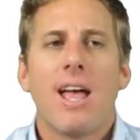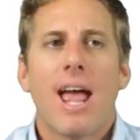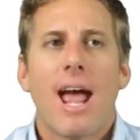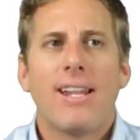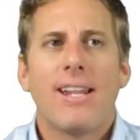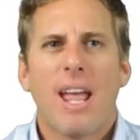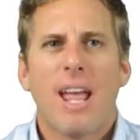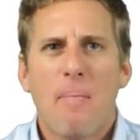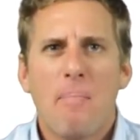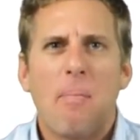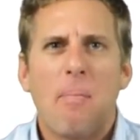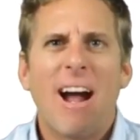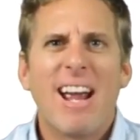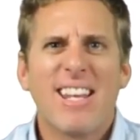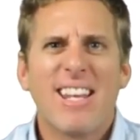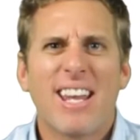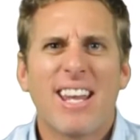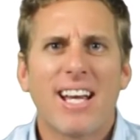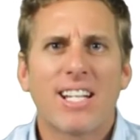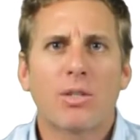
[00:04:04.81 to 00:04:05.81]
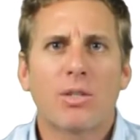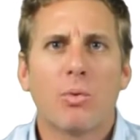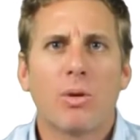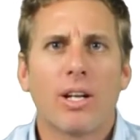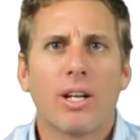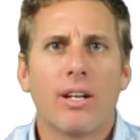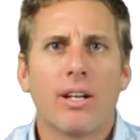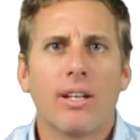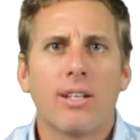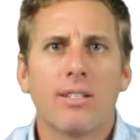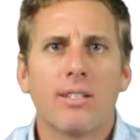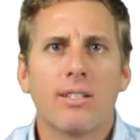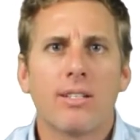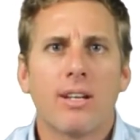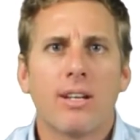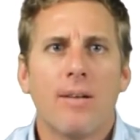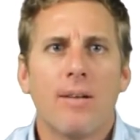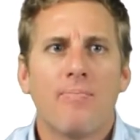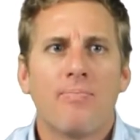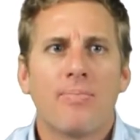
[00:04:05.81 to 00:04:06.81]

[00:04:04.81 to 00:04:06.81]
they might guess what it is,